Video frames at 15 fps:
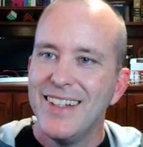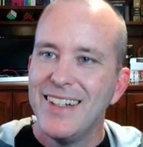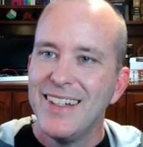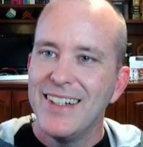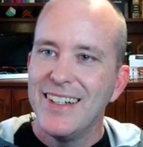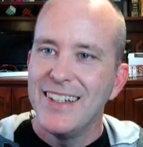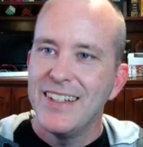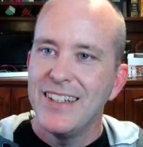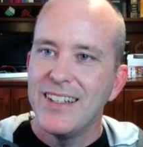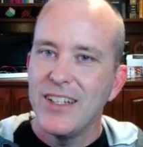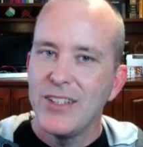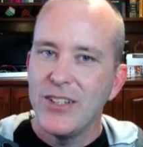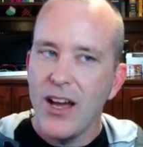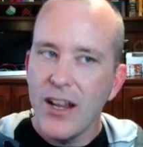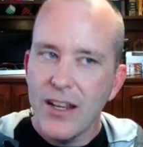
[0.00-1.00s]
A
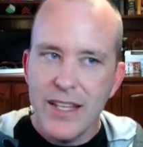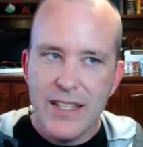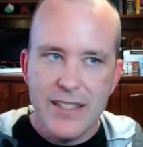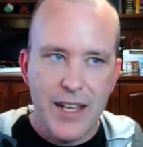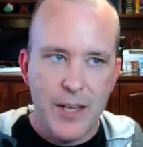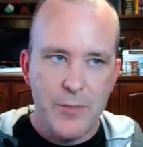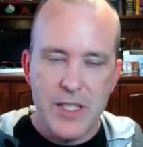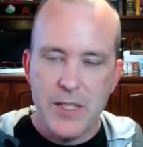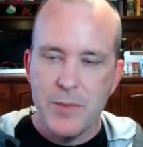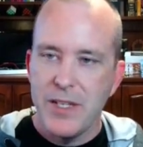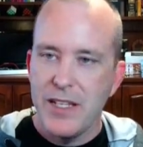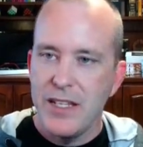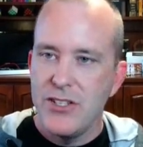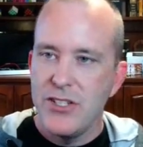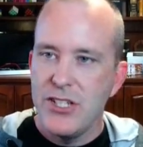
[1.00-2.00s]
lot of that time is spent in